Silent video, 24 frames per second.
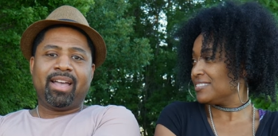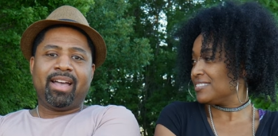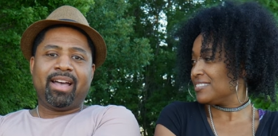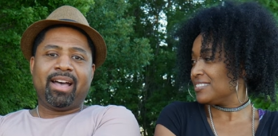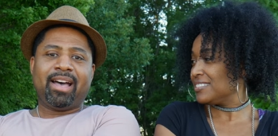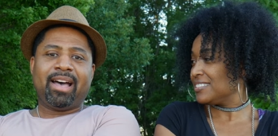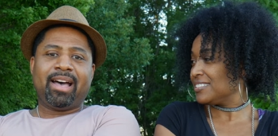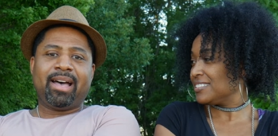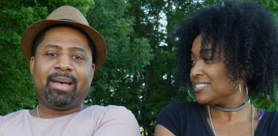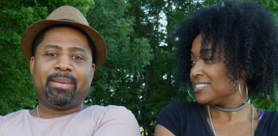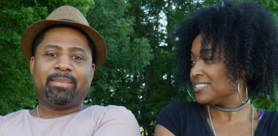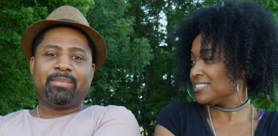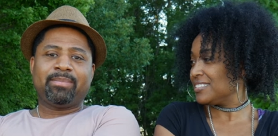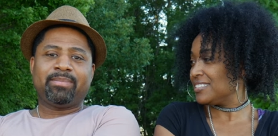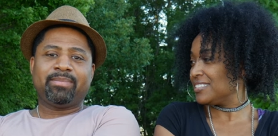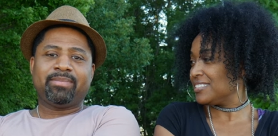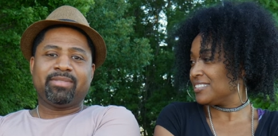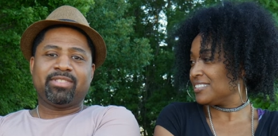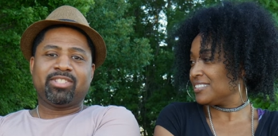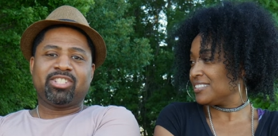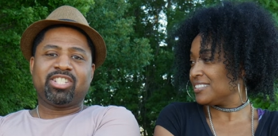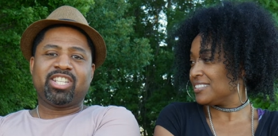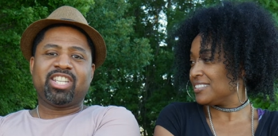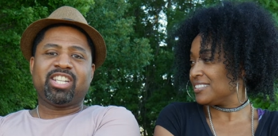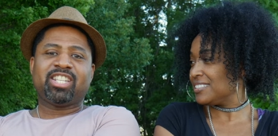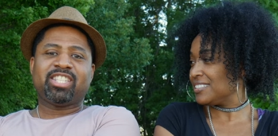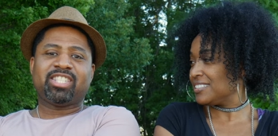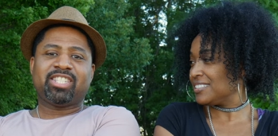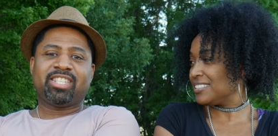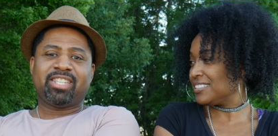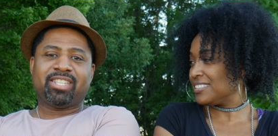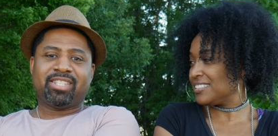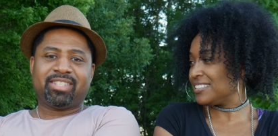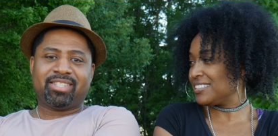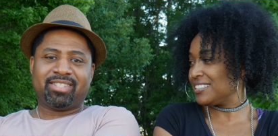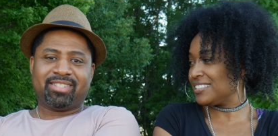Speaker 1: I'm
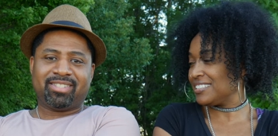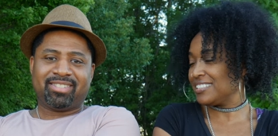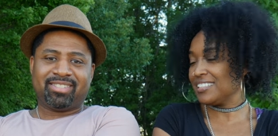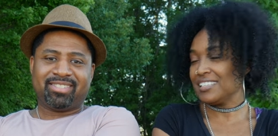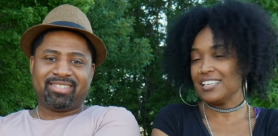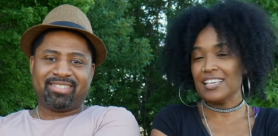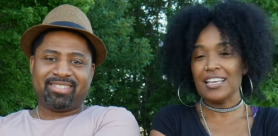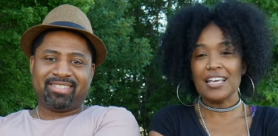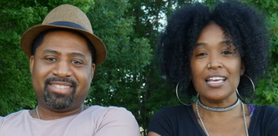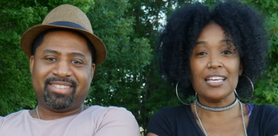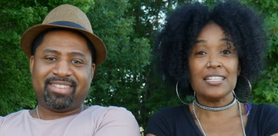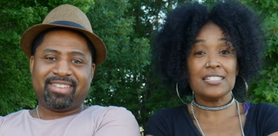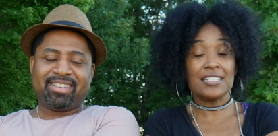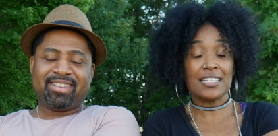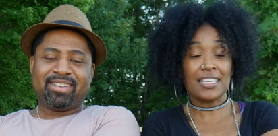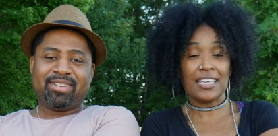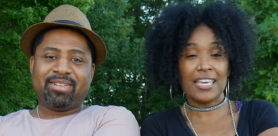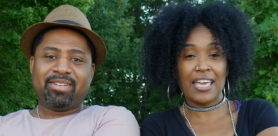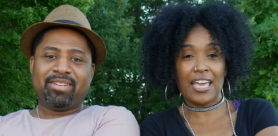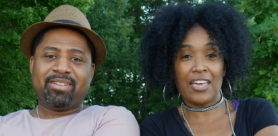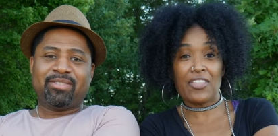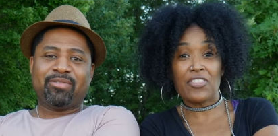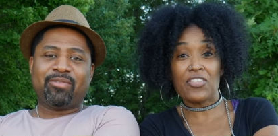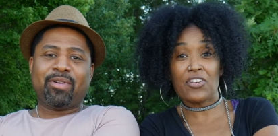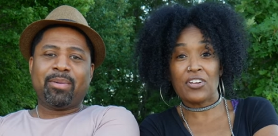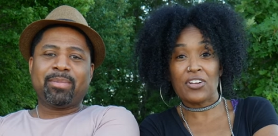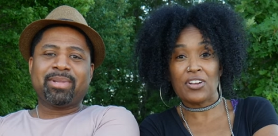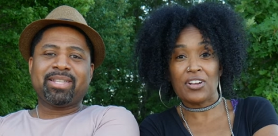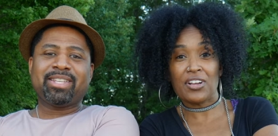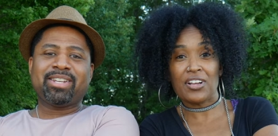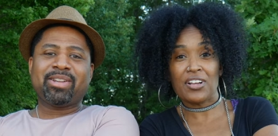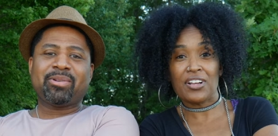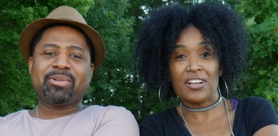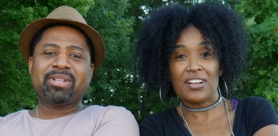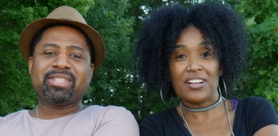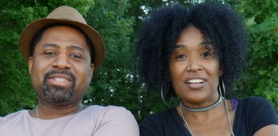Genesis.
Speaker 2: And together, formerly
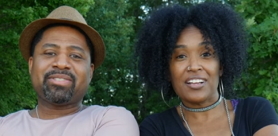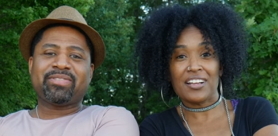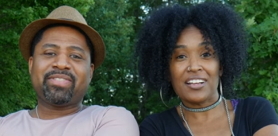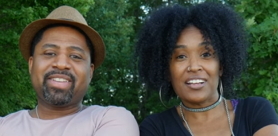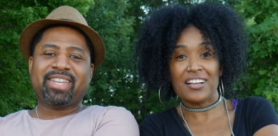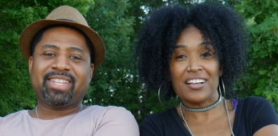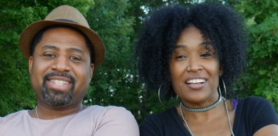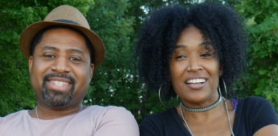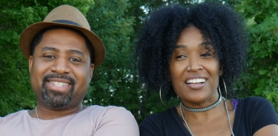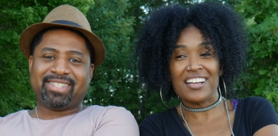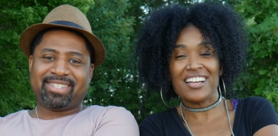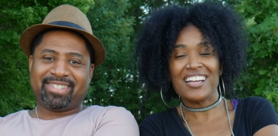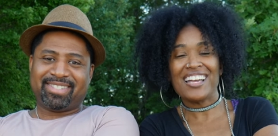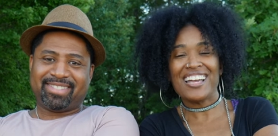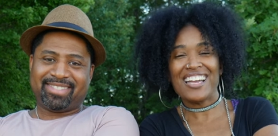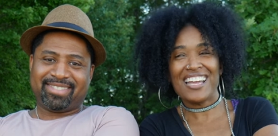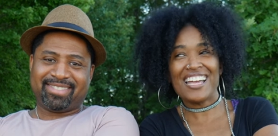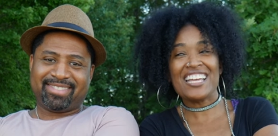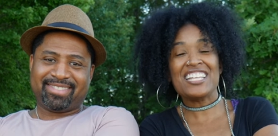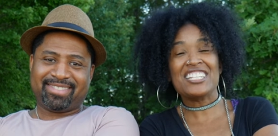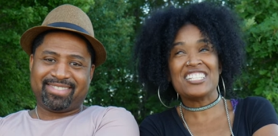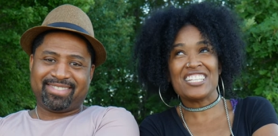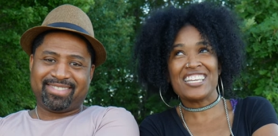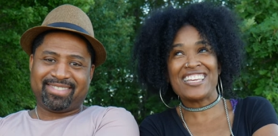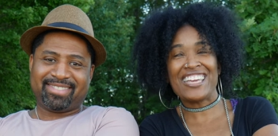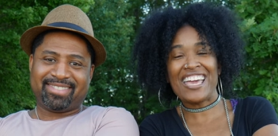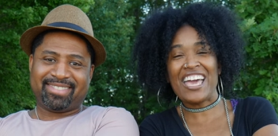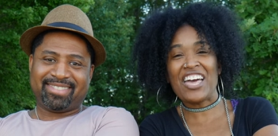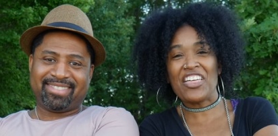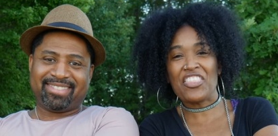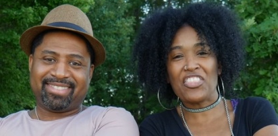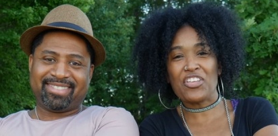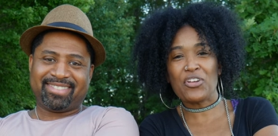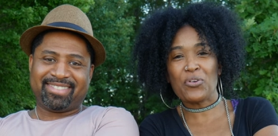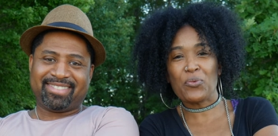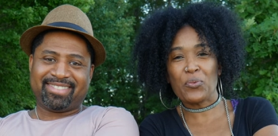
Speaker 1: known as Fitz.
Speaker 2: And
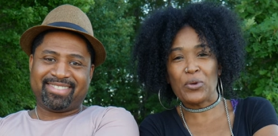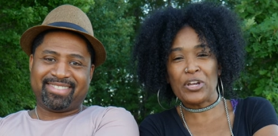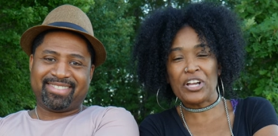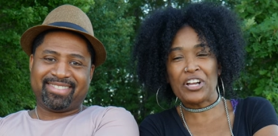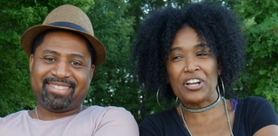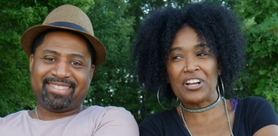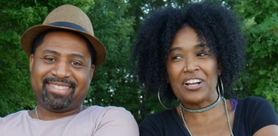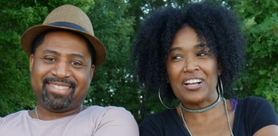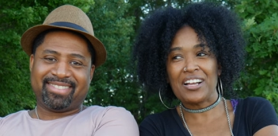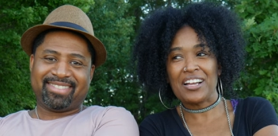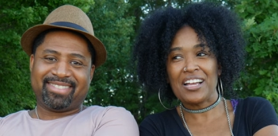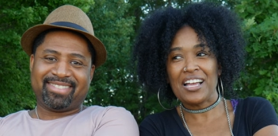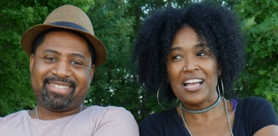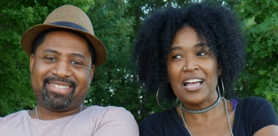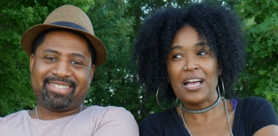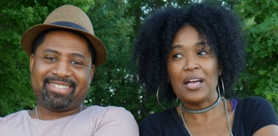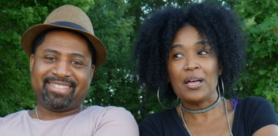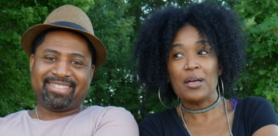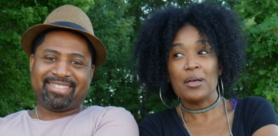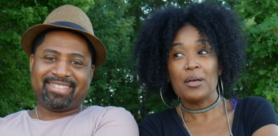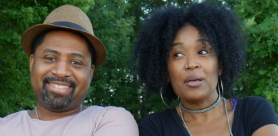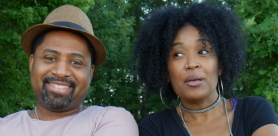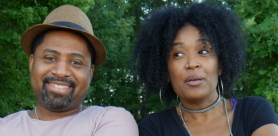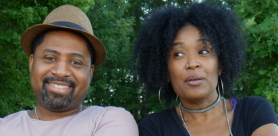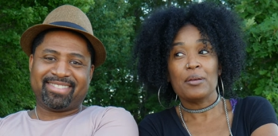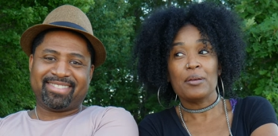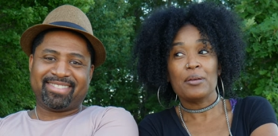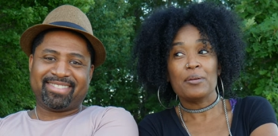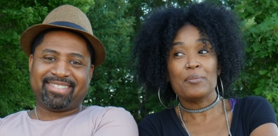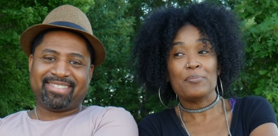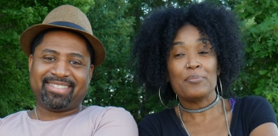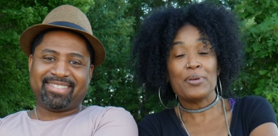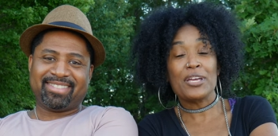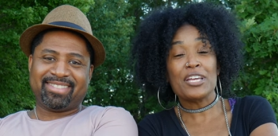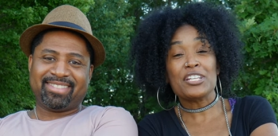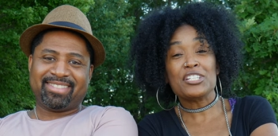together we're
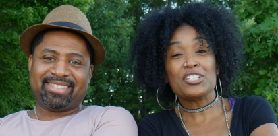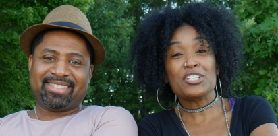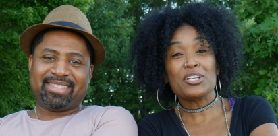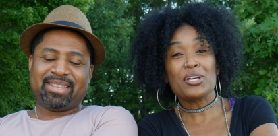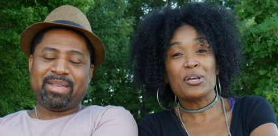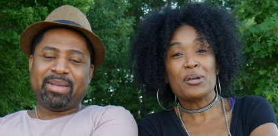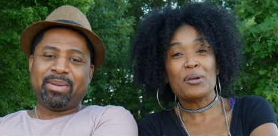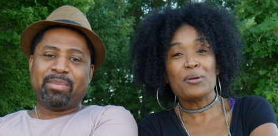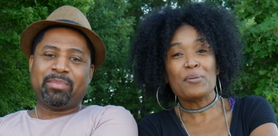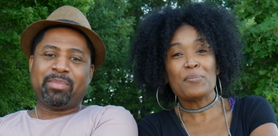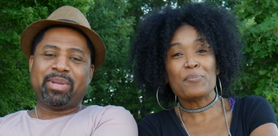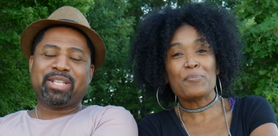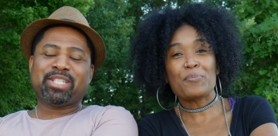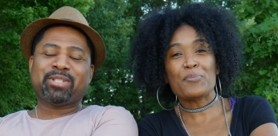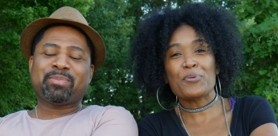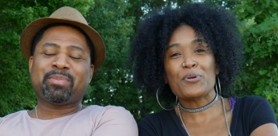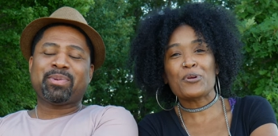Pitch
Speaker 1: Pitch